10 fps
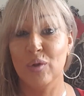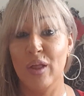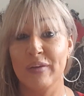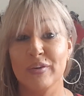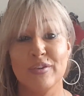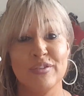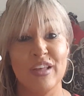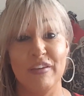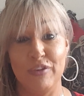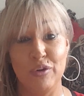lovers,
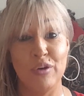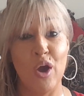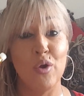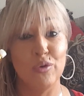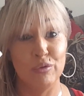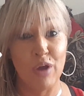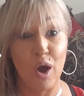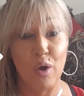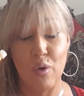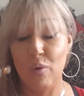if you know, you
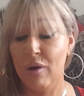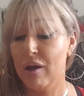know,